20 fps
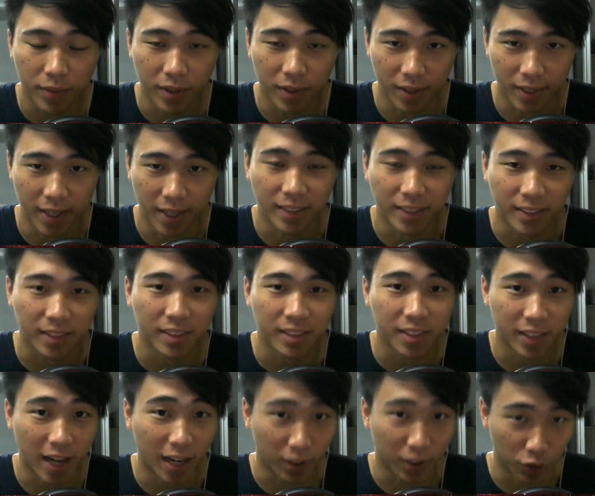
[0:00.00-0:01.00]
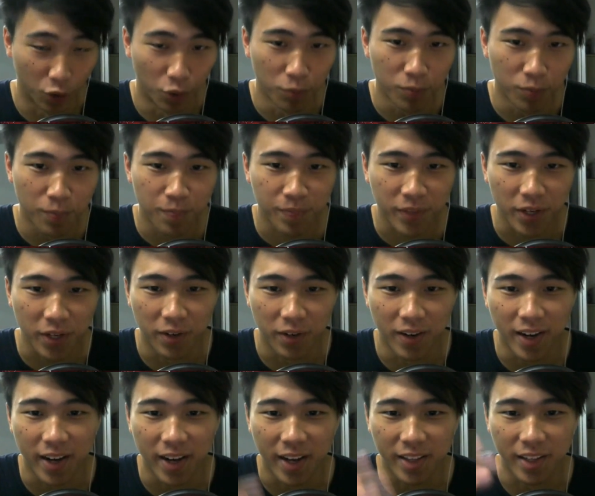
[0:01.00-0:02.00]
yes, Dark Gnome,
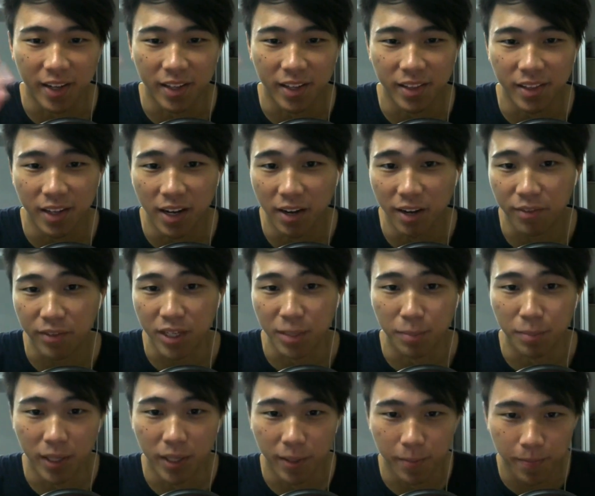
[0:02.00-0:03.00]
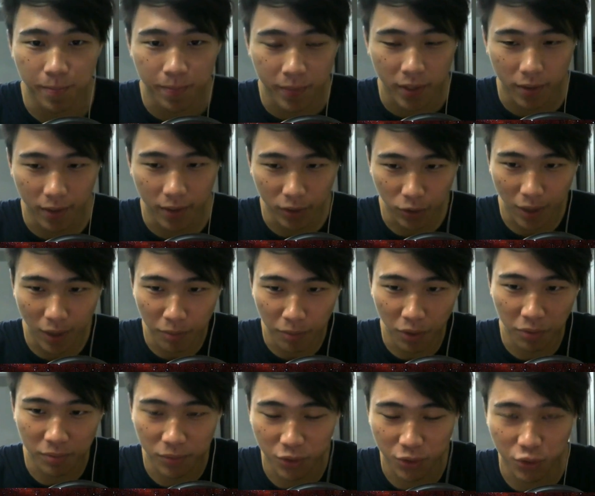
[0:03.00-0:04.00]
alright, and then Earthkeeper. Right, so I'm
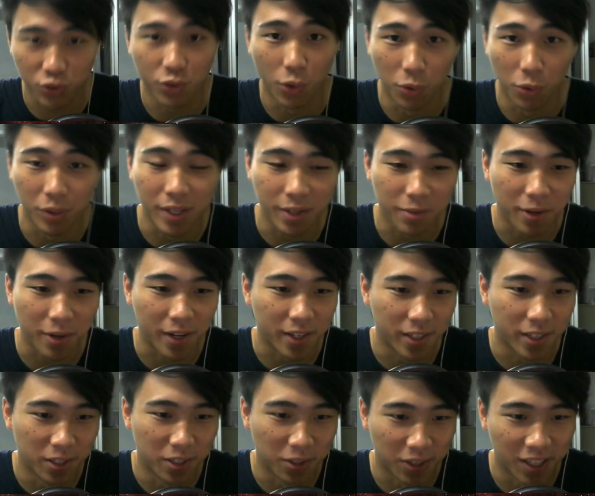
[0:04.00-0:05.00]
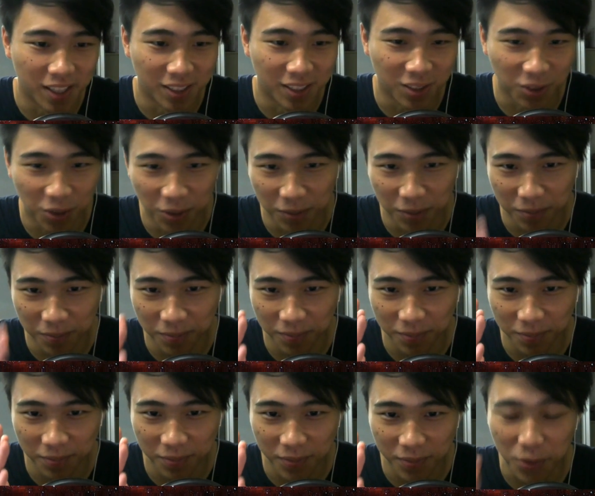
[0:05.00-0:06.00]
not trolling right here, okay, so
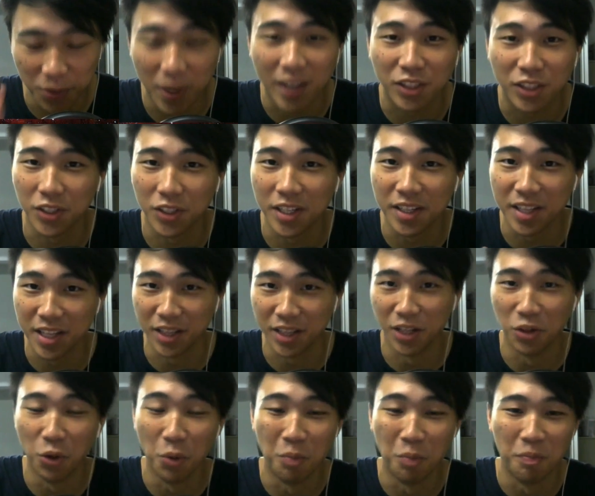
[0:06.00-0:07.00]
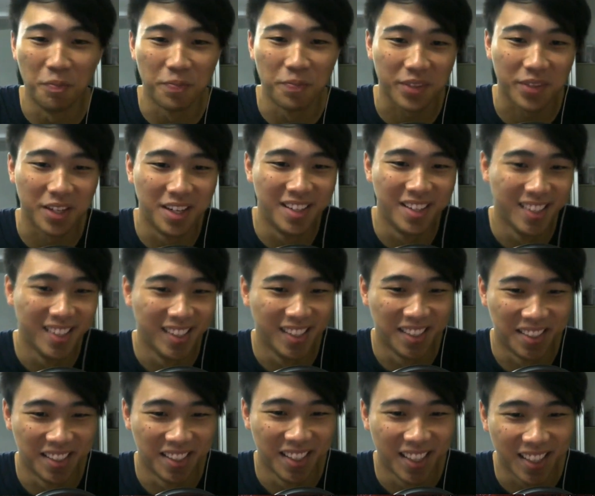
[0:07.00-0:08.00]
you actually need the gnome.
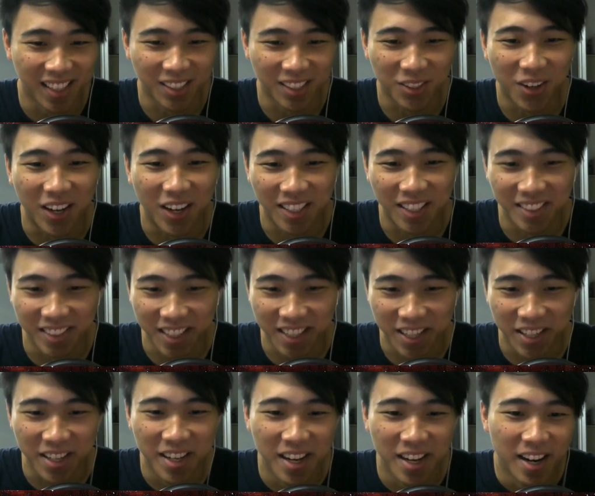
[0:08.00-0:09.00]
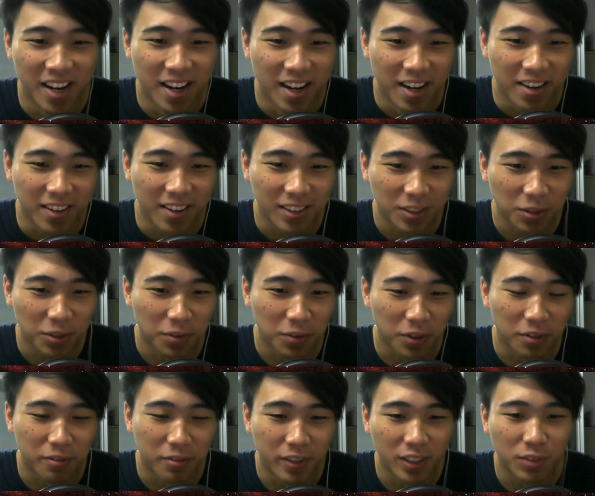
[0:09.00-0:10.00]
That's all I can say. Right, so for
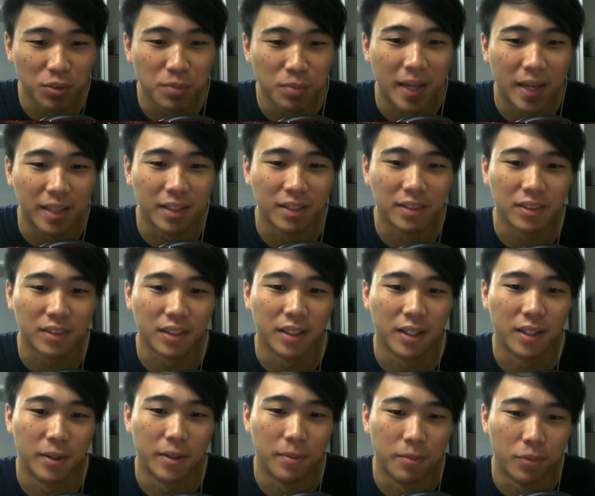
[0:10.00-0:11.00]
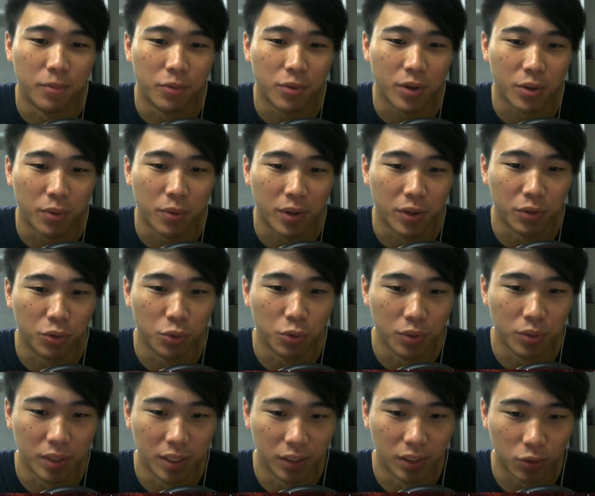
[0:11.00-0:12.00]
the first few battles, what you want to
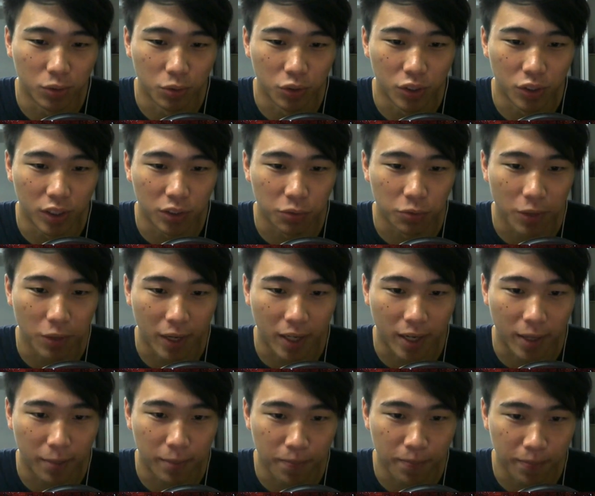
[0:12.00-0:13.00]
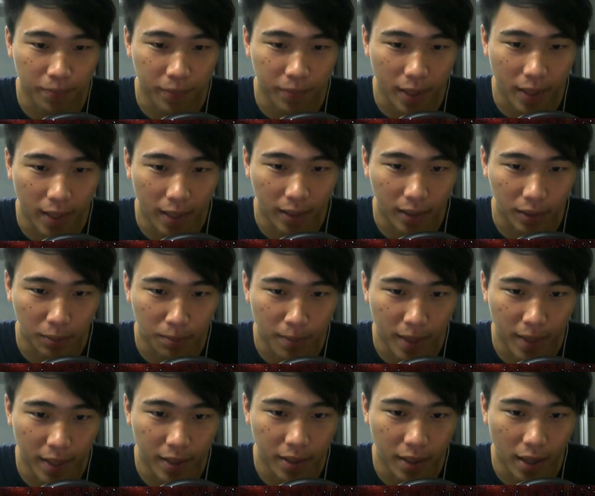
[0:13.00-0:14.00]
do is to just rack up as
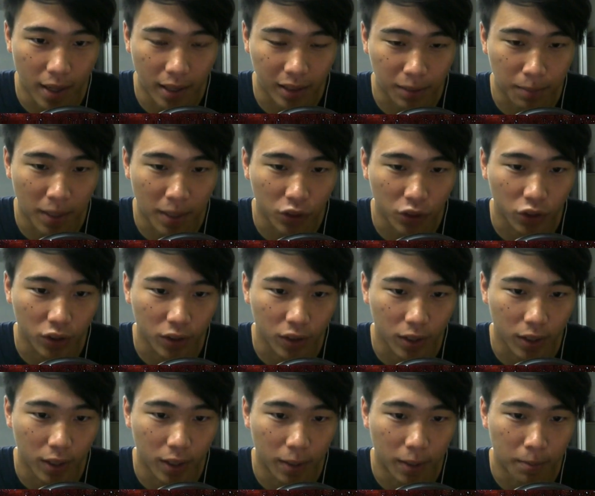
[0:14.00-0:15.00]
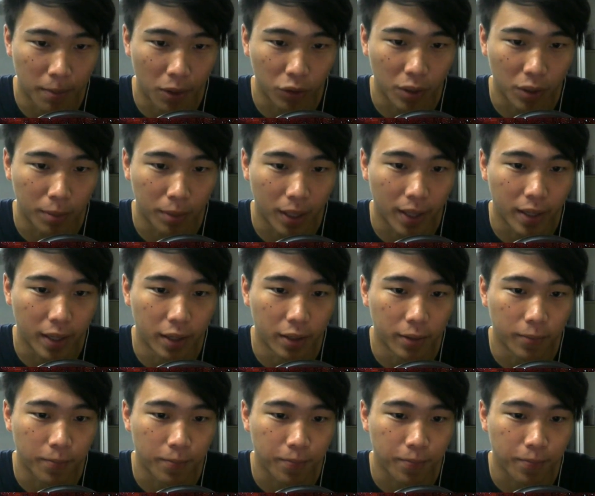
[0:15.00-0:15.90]
much multiplier,